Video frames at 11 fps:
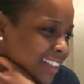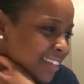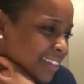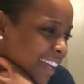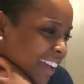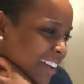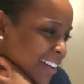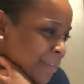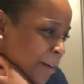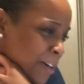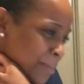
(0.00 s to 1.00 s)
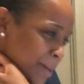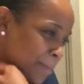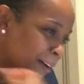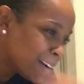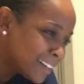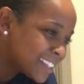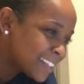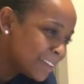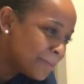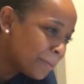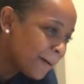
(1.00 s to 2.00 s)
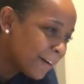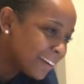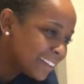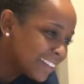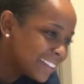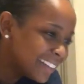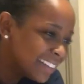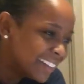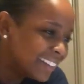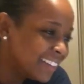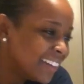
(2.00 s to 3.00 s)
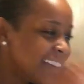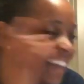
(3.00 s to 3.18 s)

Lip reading: too, damn. I wanna be a part of this slow-mo party, look at them.